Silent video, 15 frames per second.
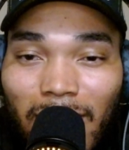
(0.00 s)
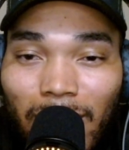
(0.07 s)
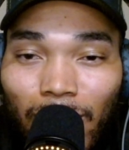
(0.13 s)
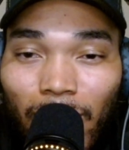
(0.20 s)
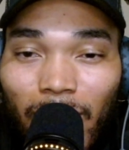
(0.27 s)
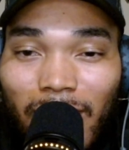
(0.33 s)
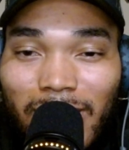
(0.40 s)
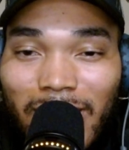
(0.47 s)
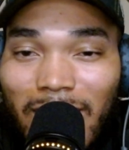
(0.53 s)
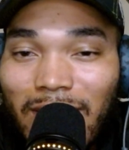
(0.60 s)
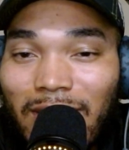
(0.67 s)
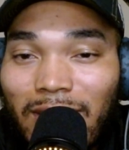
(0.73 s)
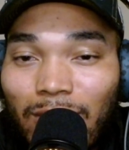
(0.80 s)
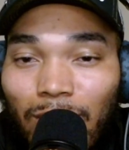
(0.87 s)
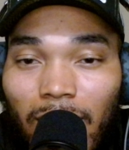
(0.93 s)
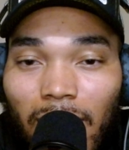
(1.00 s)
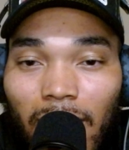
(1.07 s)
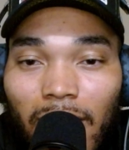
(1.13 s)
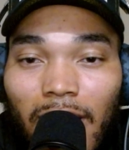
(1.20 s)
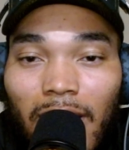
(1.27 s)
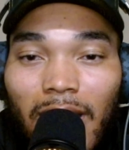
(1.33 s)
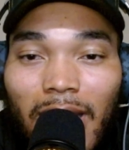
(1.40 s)
work just as well
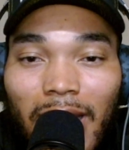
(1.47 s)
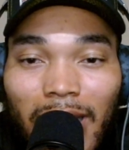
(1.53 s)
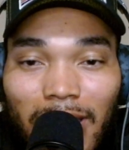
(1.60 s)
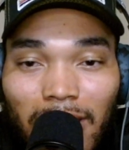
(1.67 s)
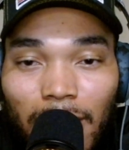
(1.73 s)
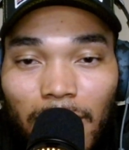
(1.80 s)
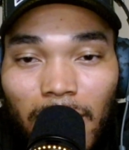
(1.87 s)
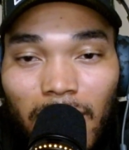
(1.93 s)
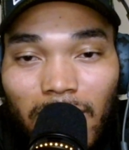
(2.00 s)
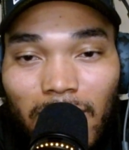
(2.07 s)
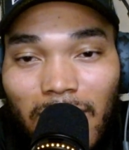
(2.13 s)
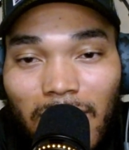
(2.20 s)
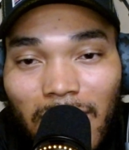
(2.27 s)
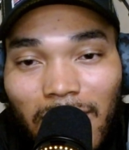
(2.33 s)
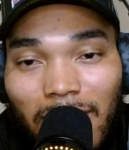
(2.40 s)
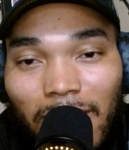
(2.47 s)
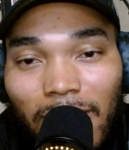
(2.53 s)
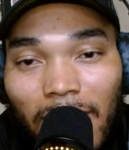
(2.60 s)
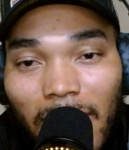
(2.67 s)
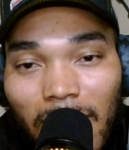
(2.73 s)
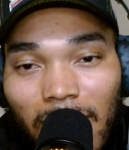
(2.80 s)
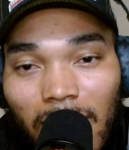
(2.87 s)
as a mustard seed of faith.